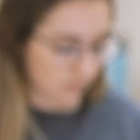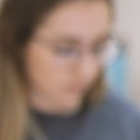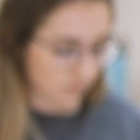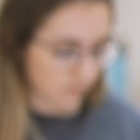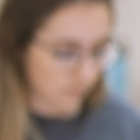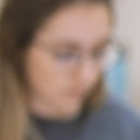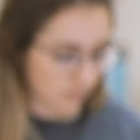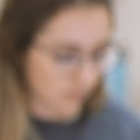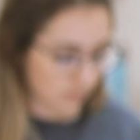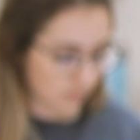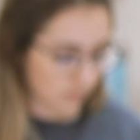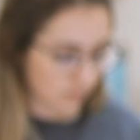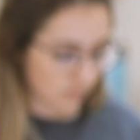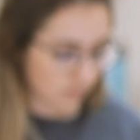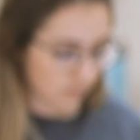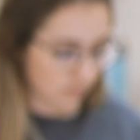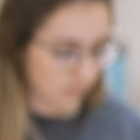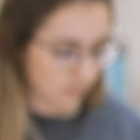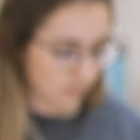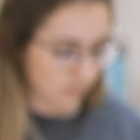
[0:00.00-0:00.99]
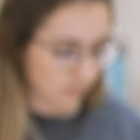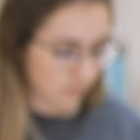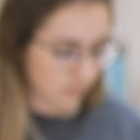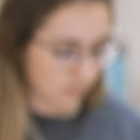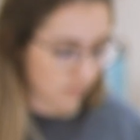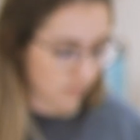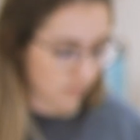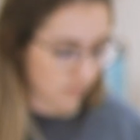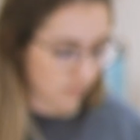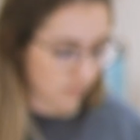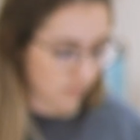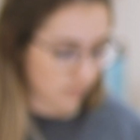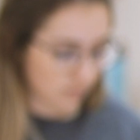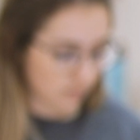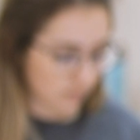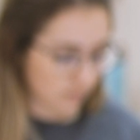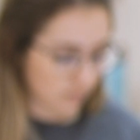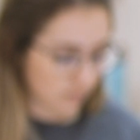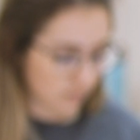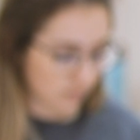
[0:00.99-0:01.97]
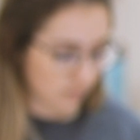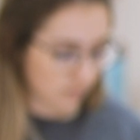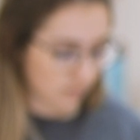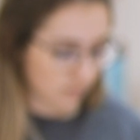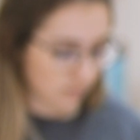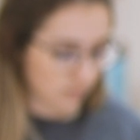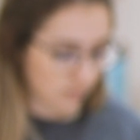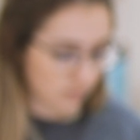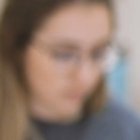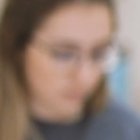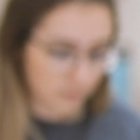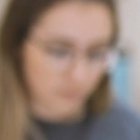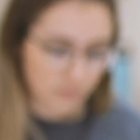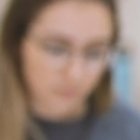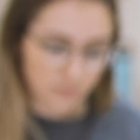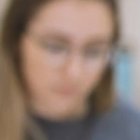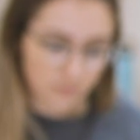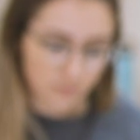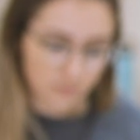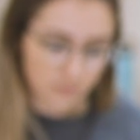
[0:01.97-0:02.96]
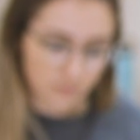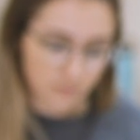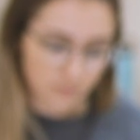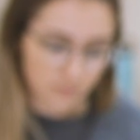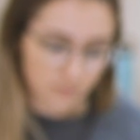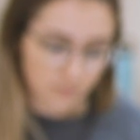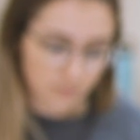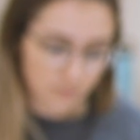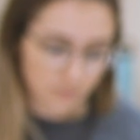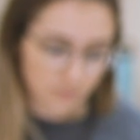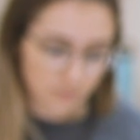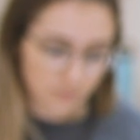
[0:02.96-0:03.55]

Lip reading: (not speaking)